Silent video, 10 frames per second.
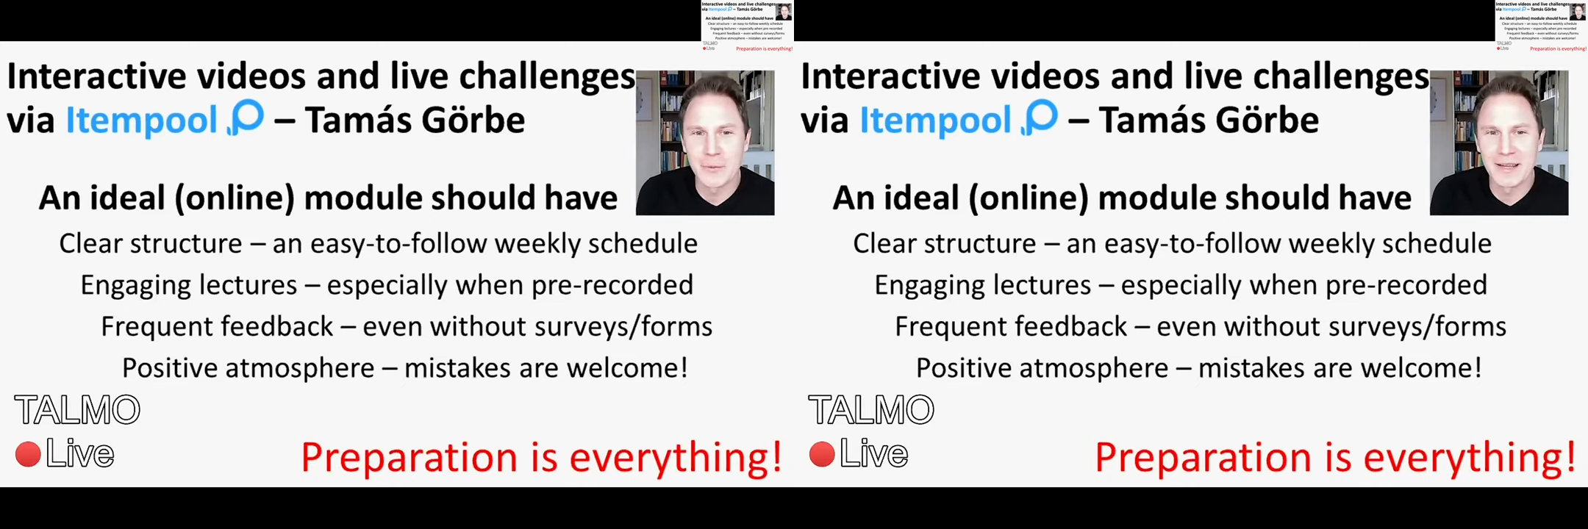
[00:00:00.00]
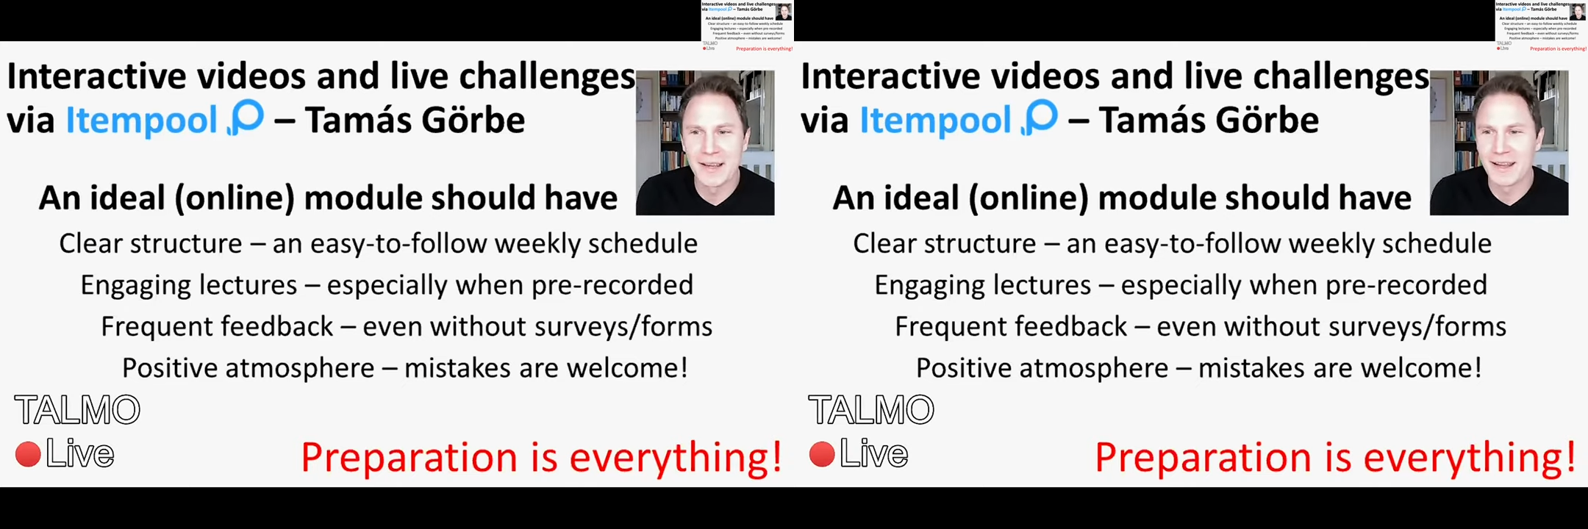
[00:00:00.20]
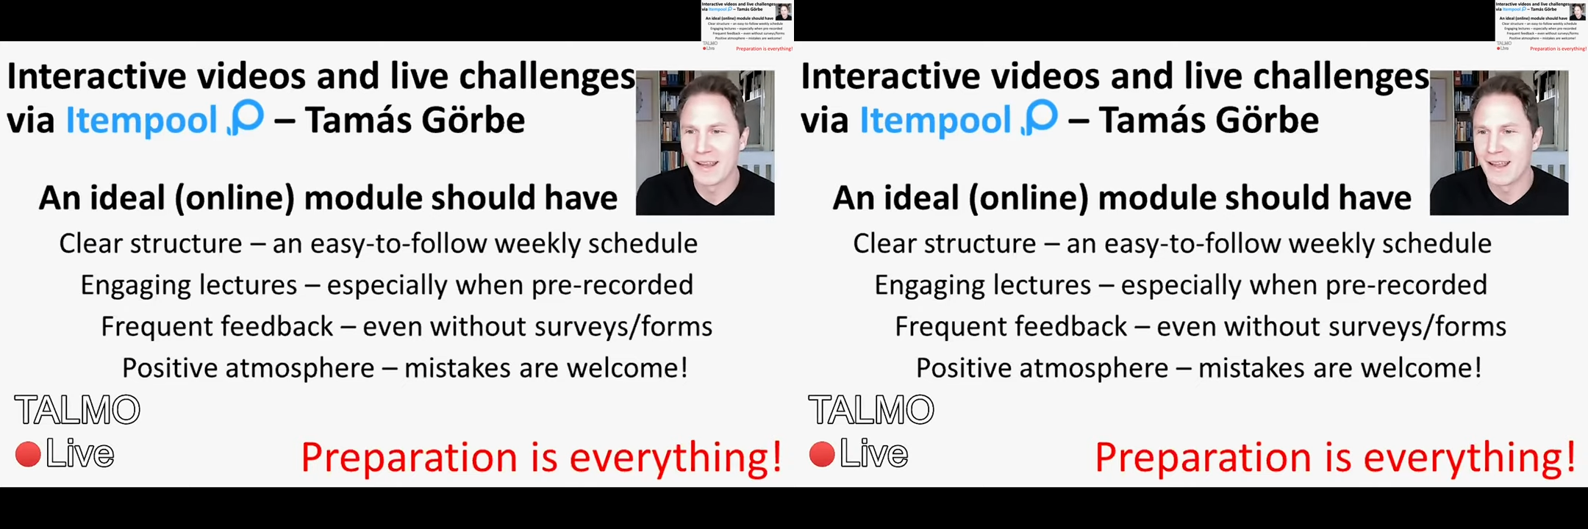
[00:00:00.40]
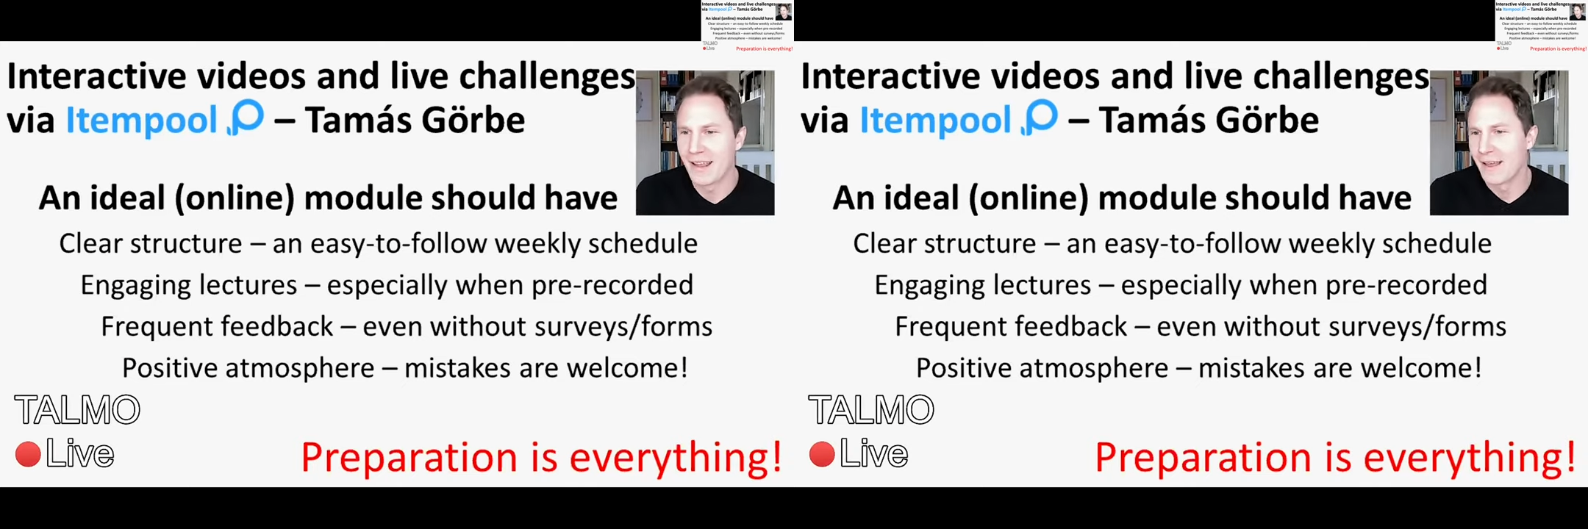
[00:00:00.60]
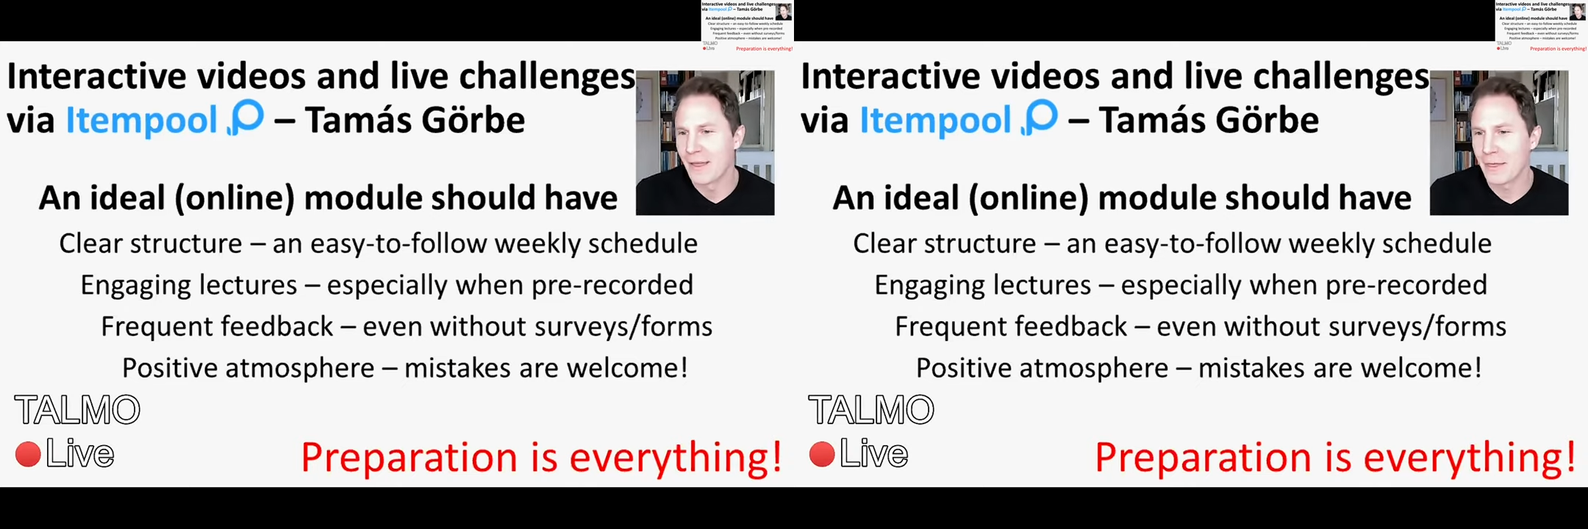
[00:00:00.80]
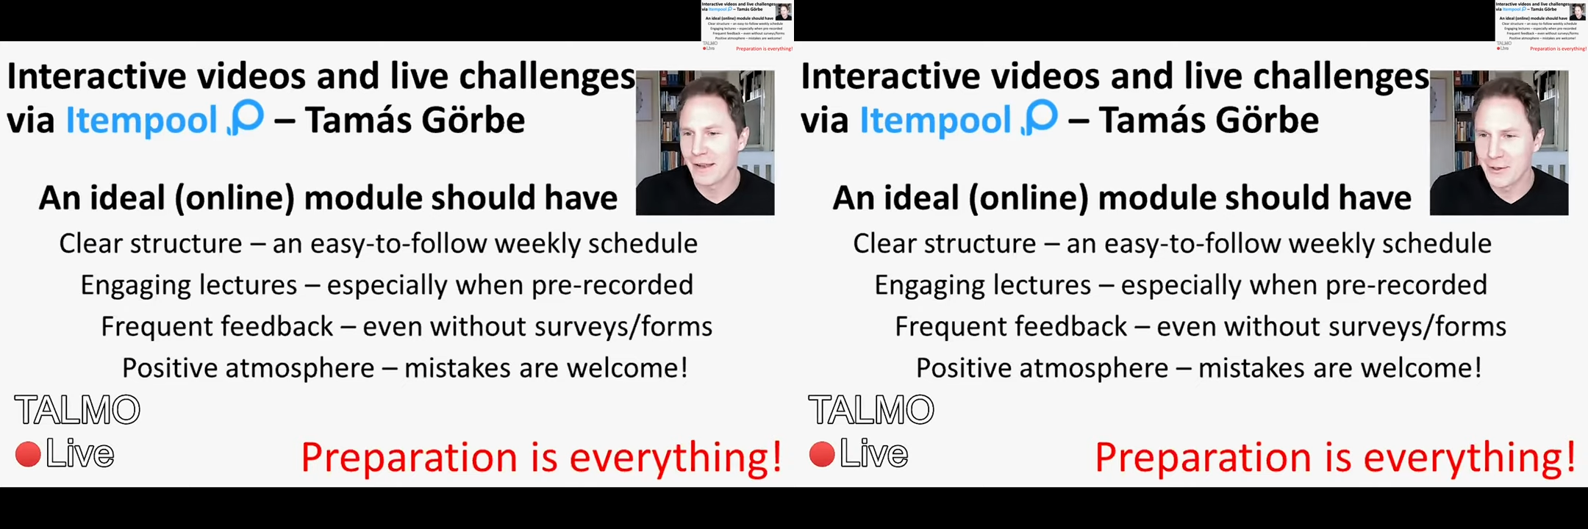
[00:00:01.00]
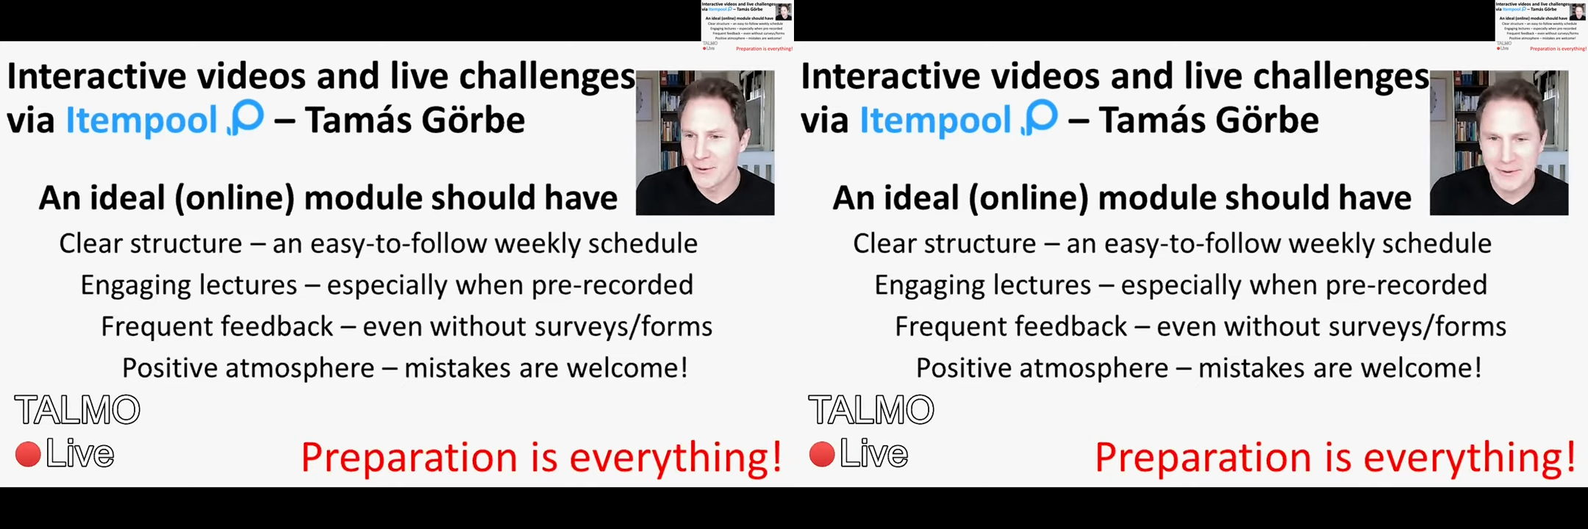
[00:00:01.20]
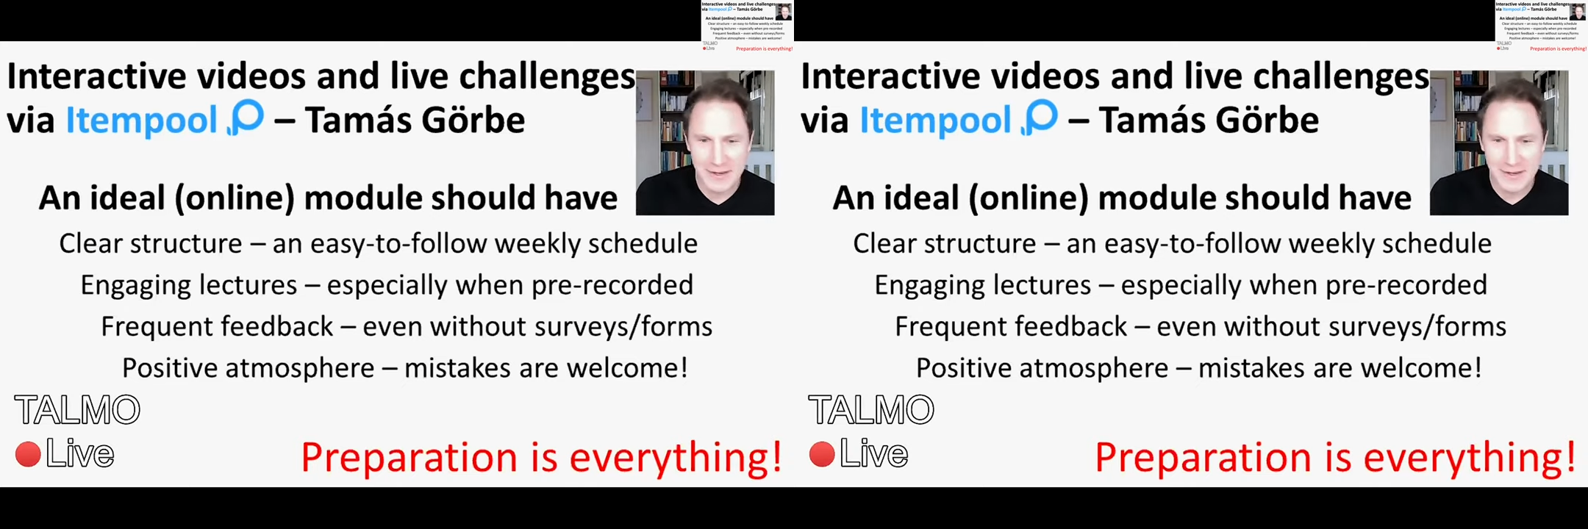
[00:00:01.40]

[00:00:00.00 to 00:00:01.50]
me. Thank you.